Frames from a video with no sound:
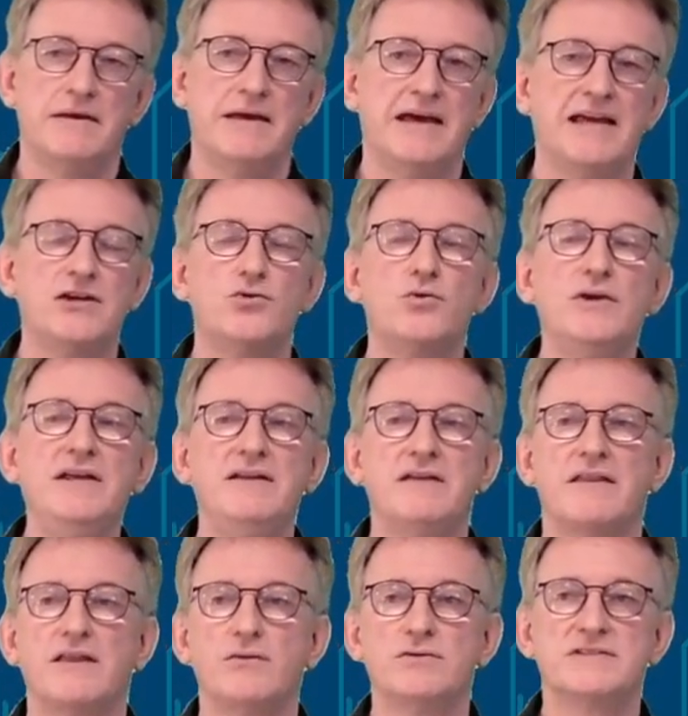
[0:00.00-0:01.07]
and read
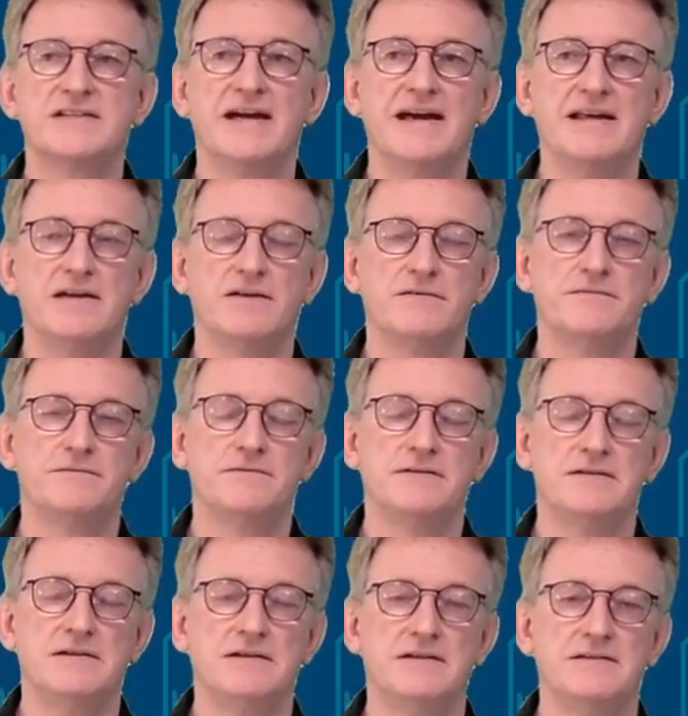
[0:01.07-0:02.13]
those kind of
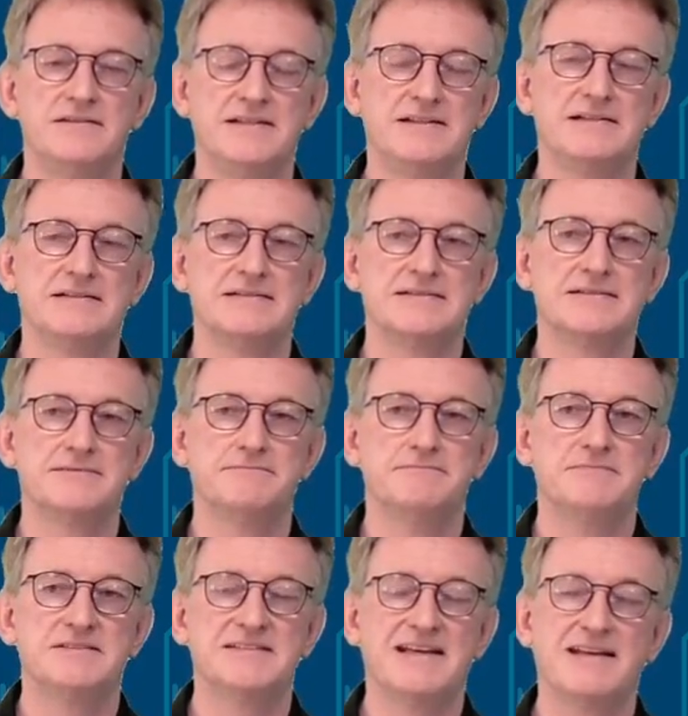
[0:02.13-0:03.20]
signals,
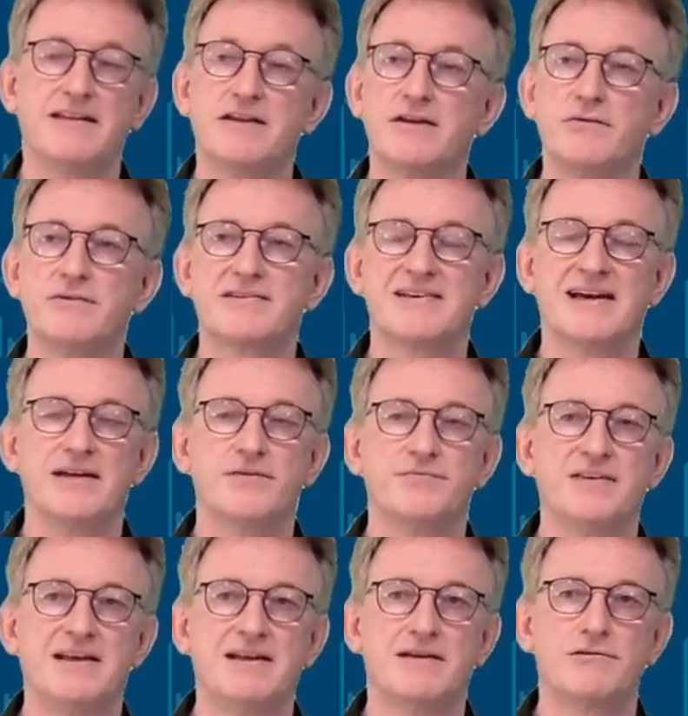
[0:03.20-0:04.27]
those kind of
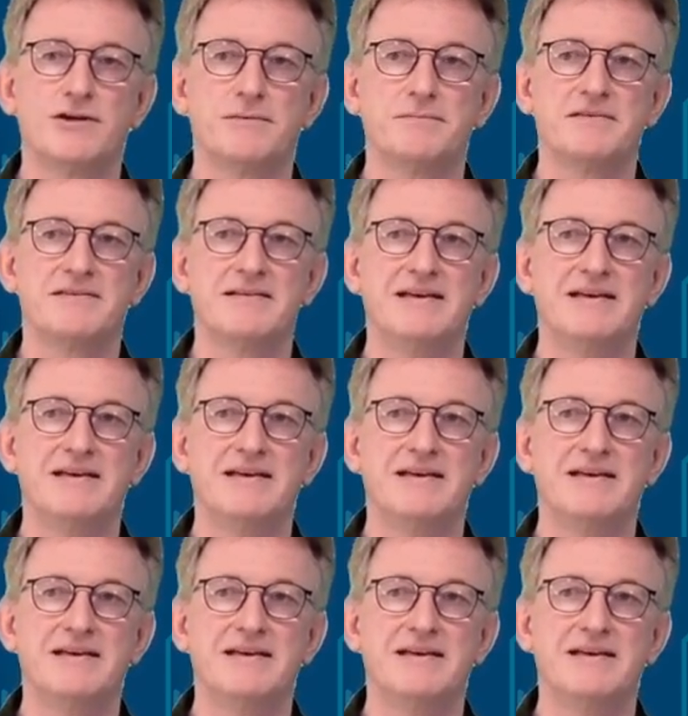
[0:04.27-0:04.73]
telegrams.